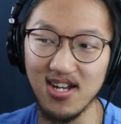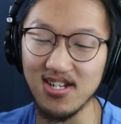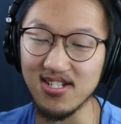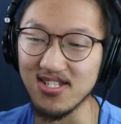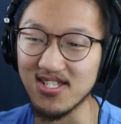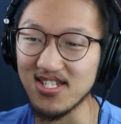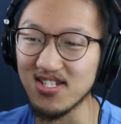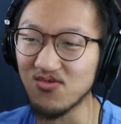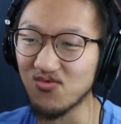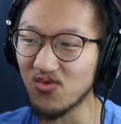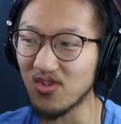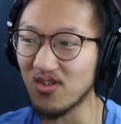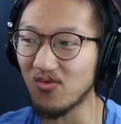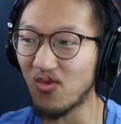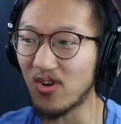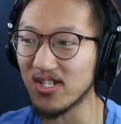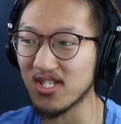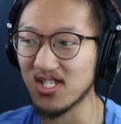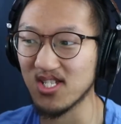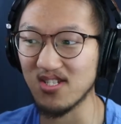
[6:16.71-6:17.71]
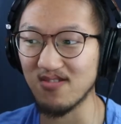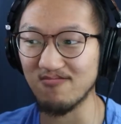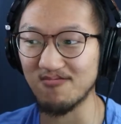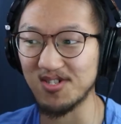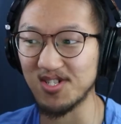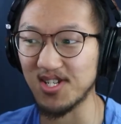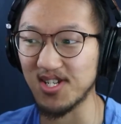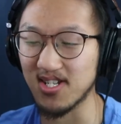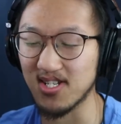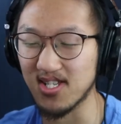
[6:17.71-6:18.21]
I didn't really want to
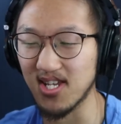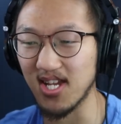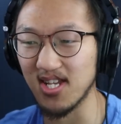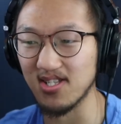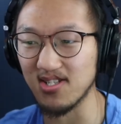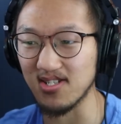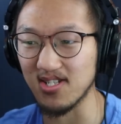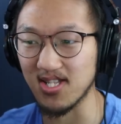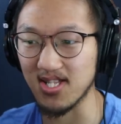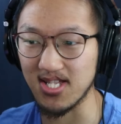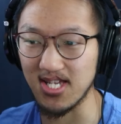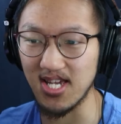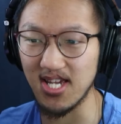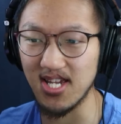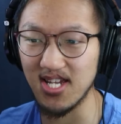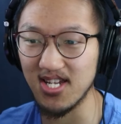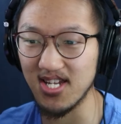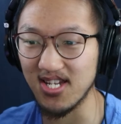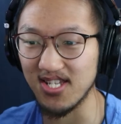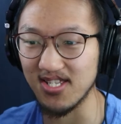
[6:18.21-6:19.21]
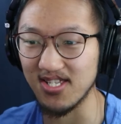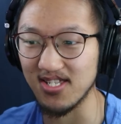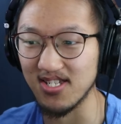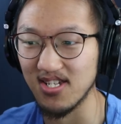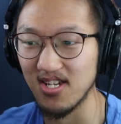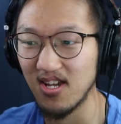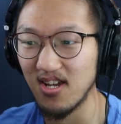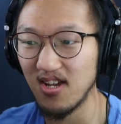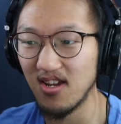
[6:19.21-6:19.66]
exactly say, and